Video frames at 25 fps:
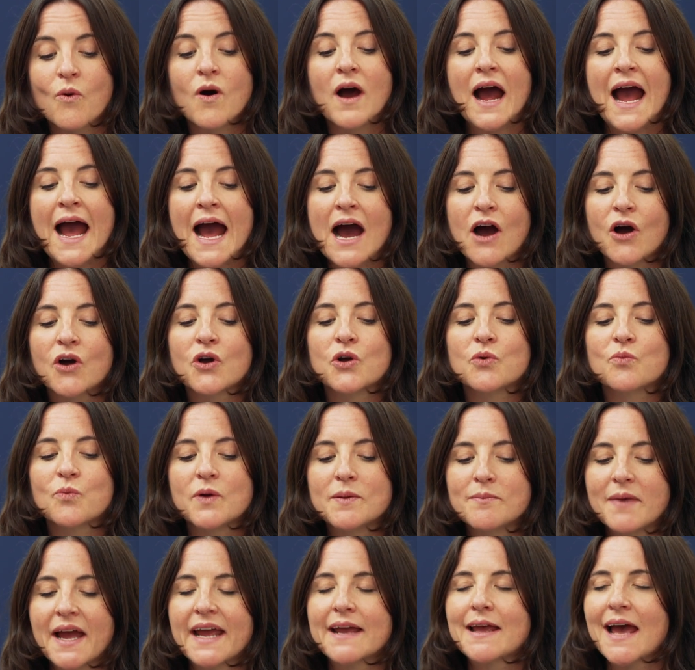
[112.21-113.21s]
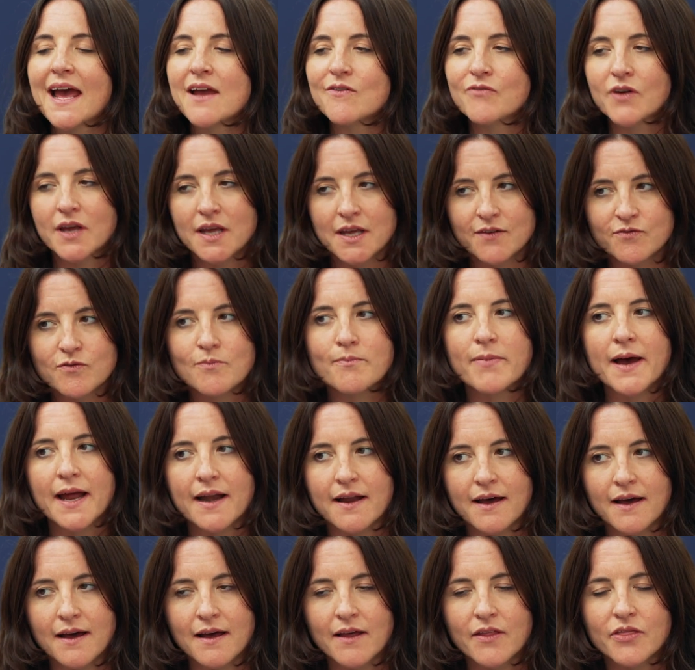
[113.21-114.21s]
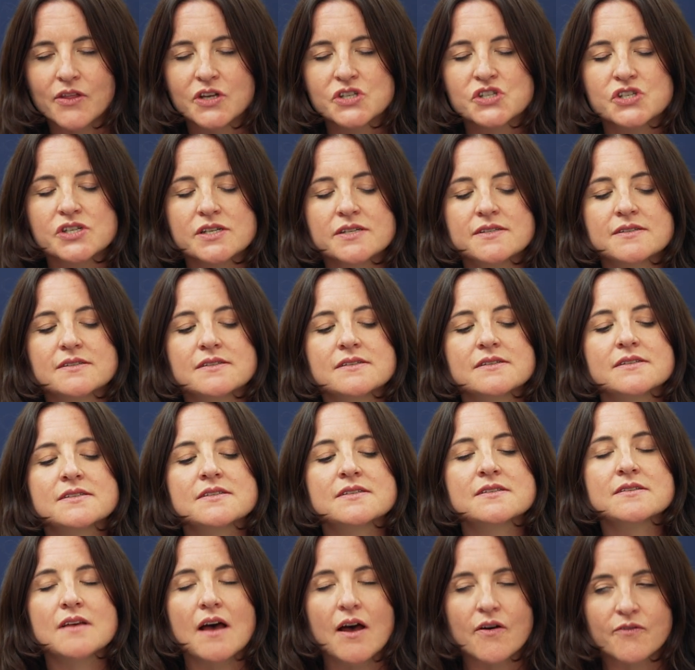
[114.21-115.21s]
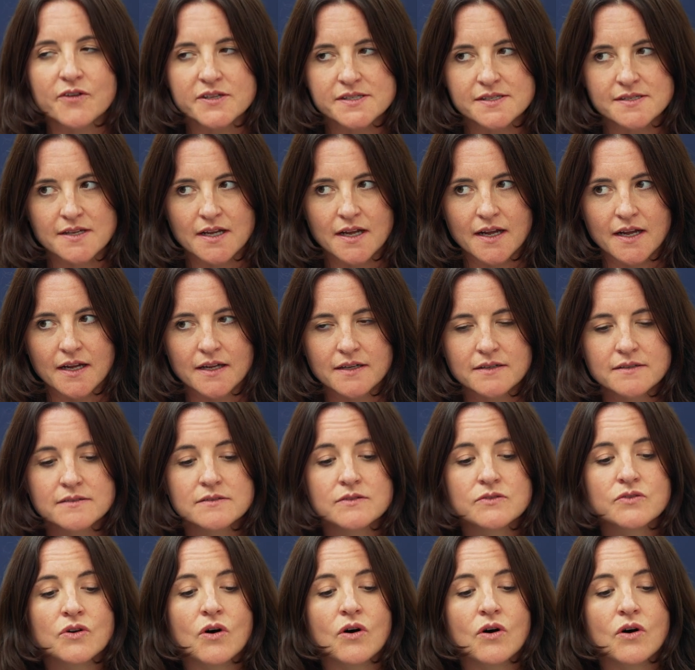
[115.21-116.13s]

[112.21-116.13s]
how could we make AIVA even better than just surfacing,